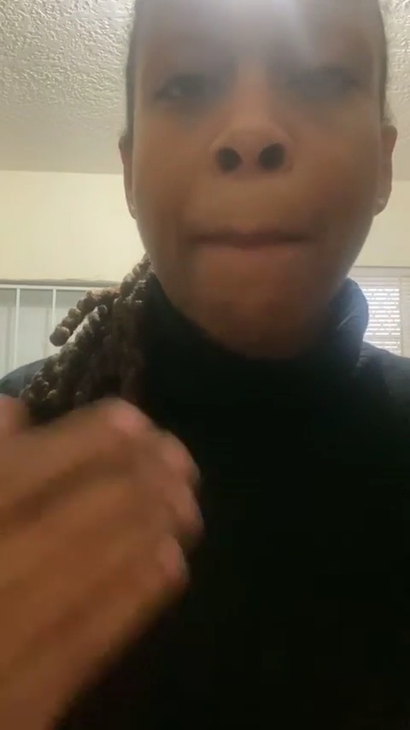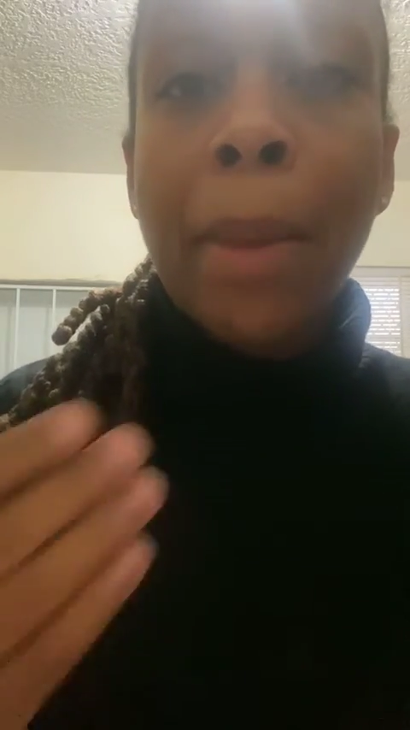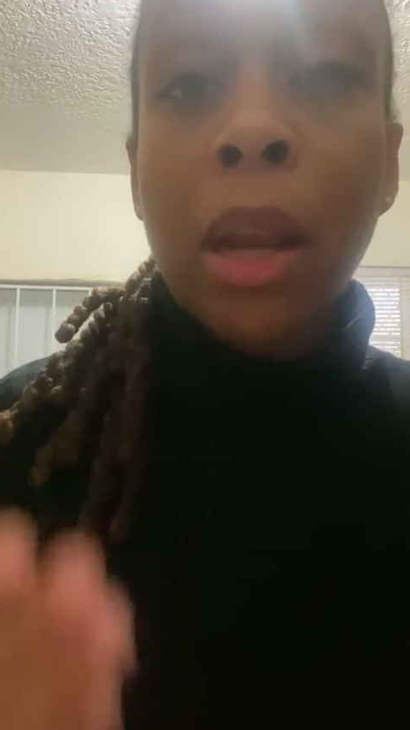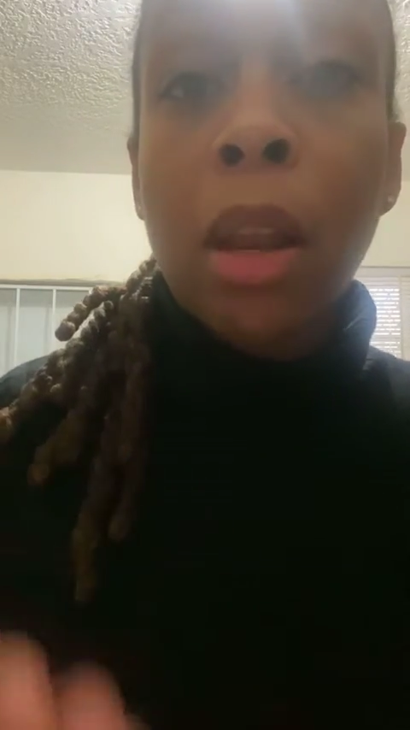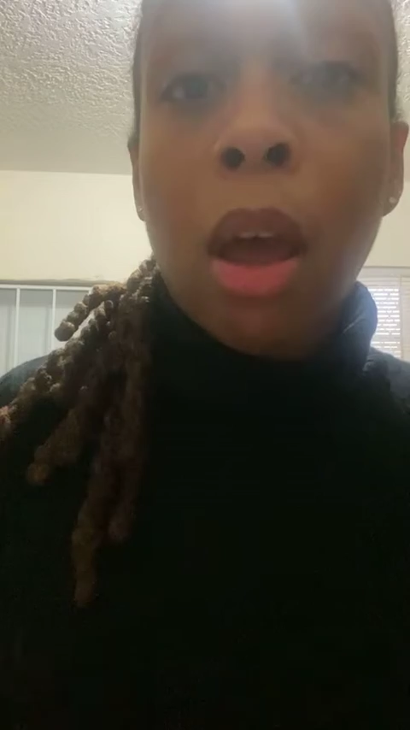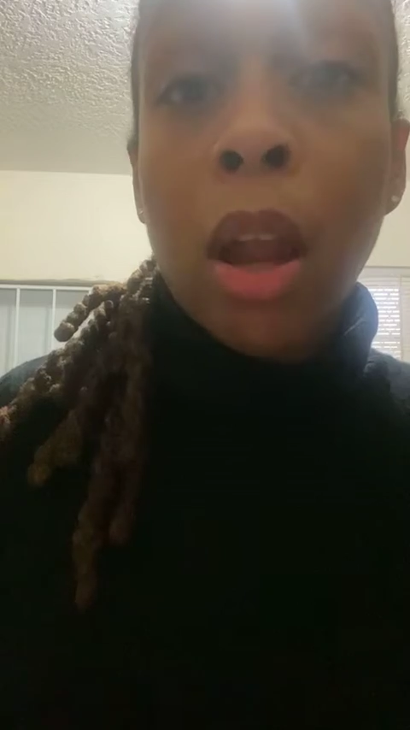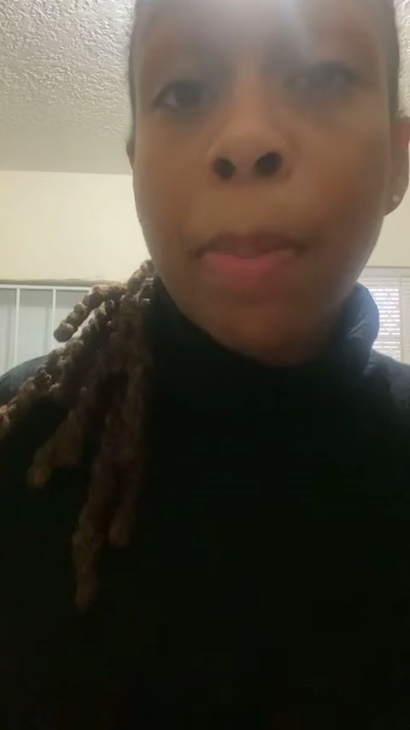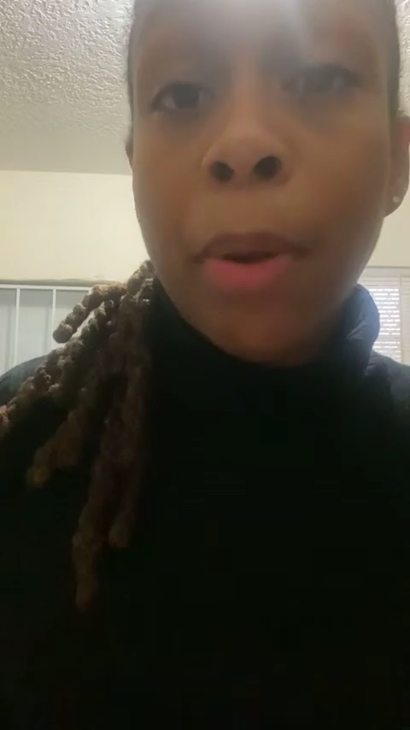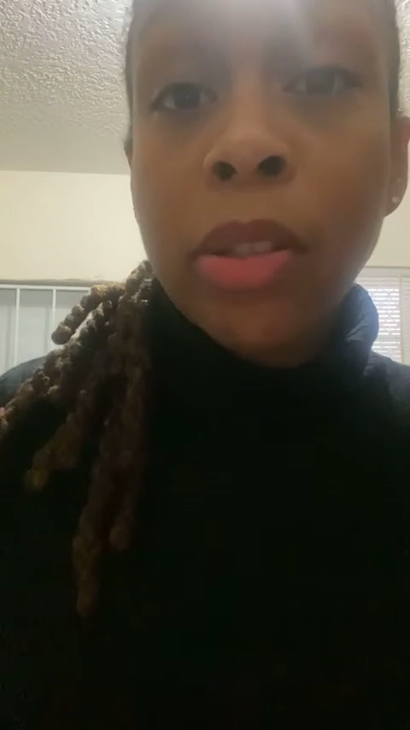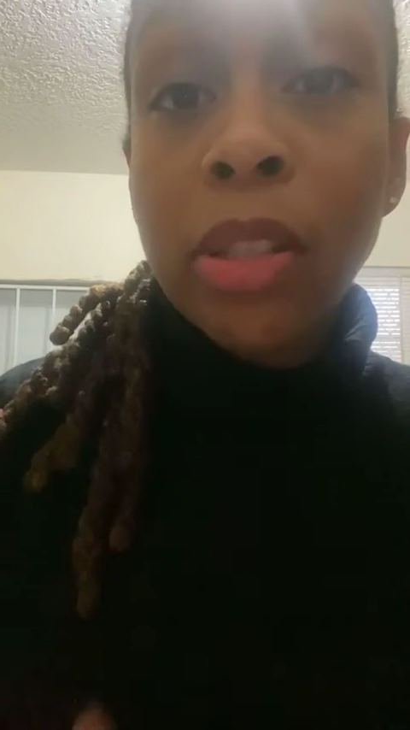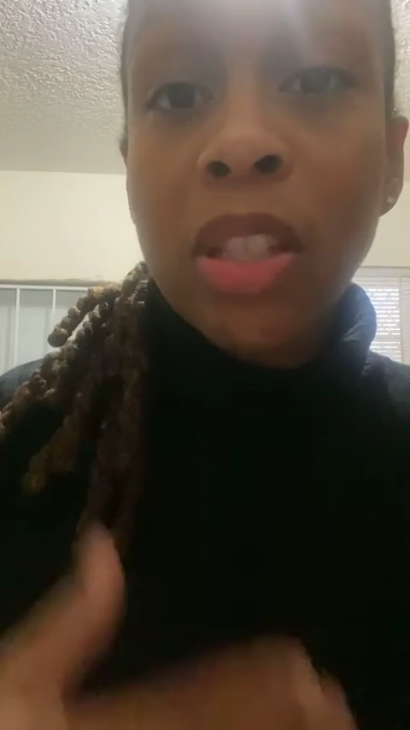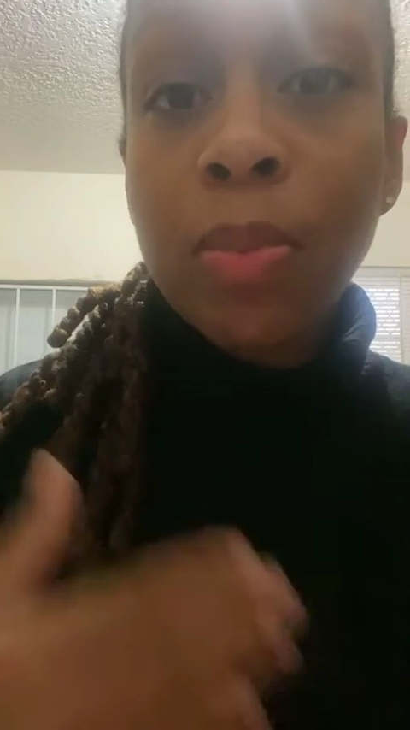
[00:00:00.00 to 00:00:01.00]
But a lot of
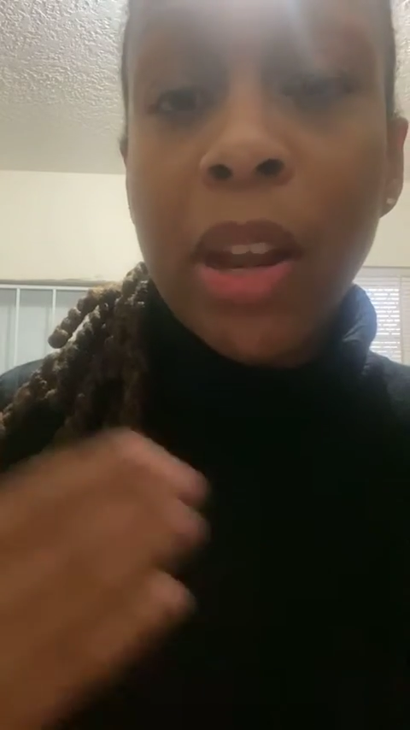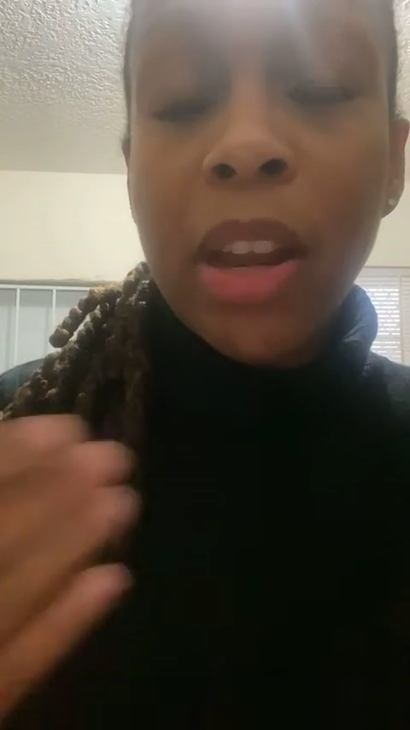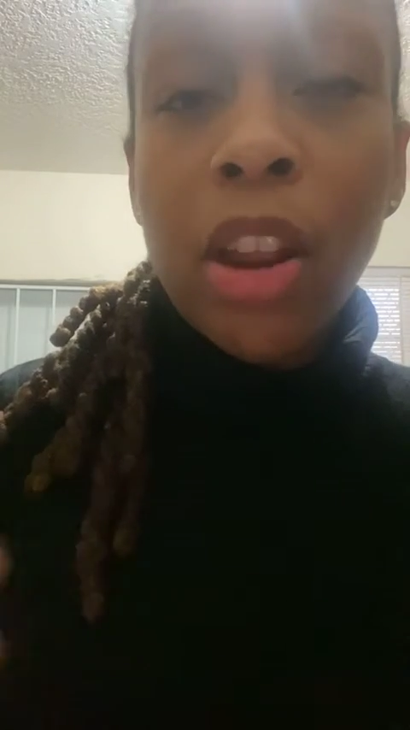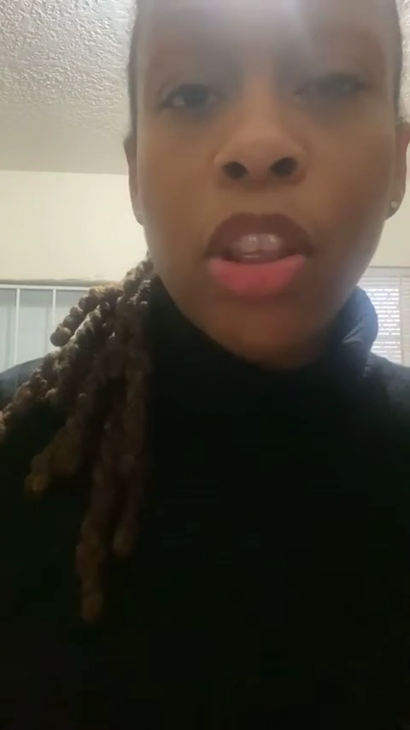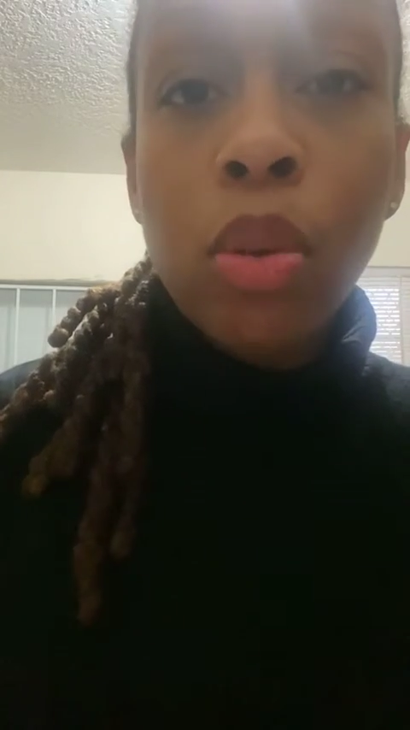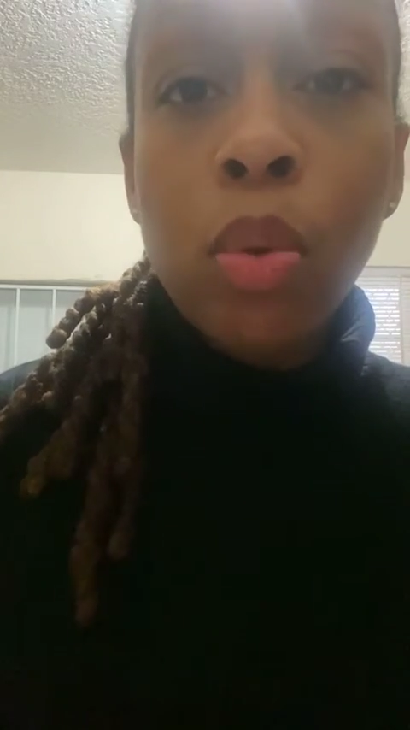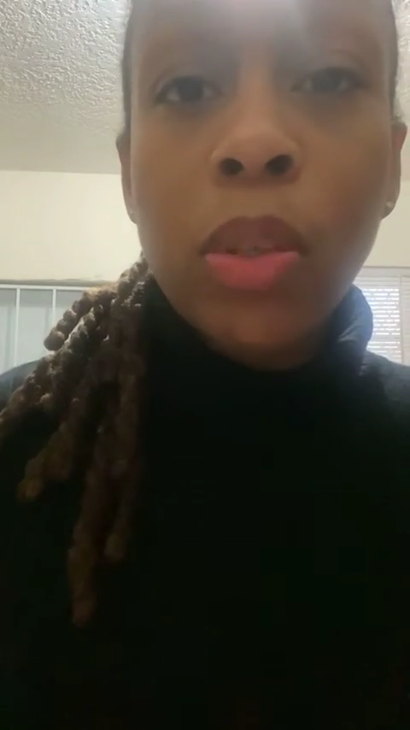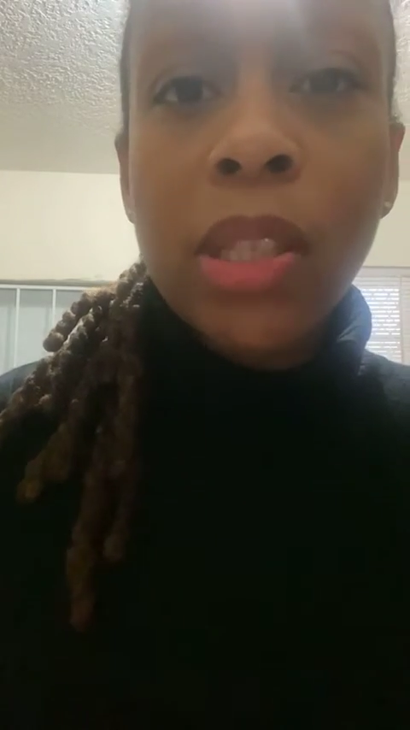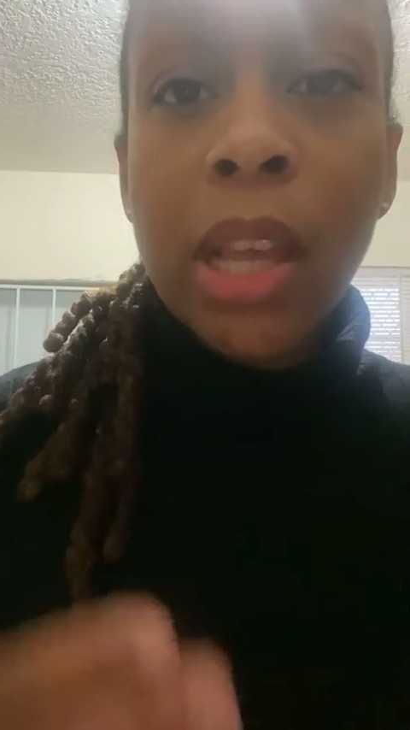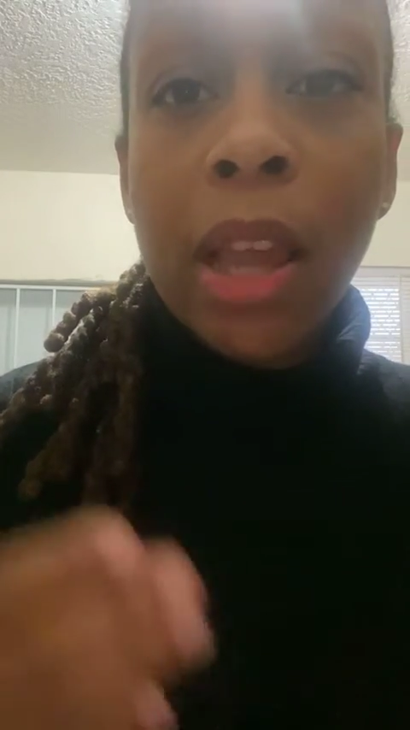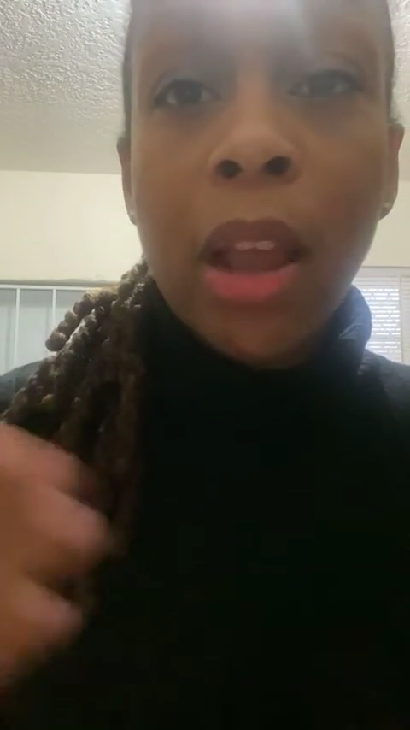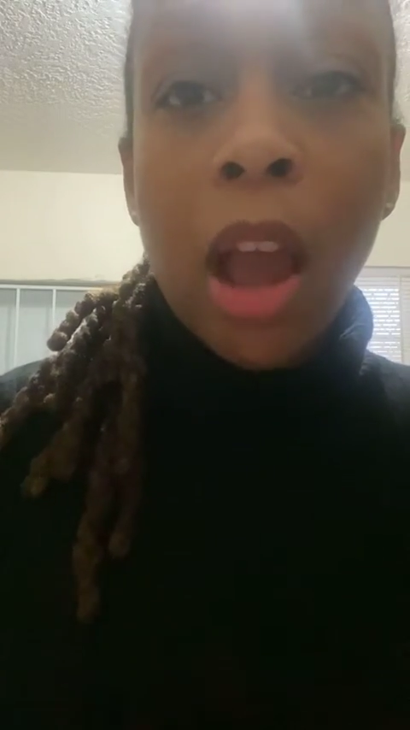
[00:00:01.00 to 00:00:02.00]
persons, when they're
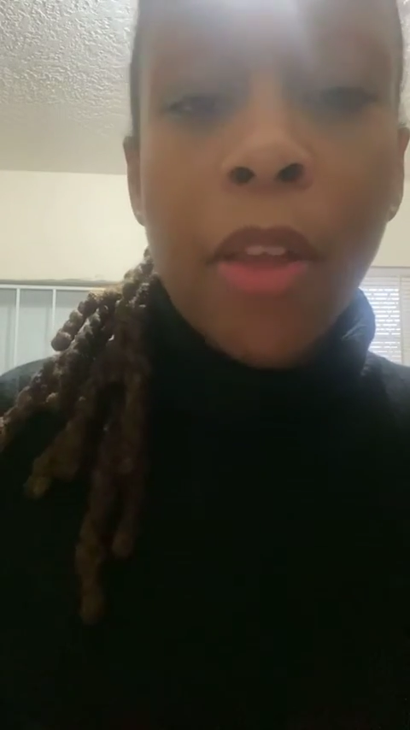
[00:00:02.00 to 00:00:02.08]
using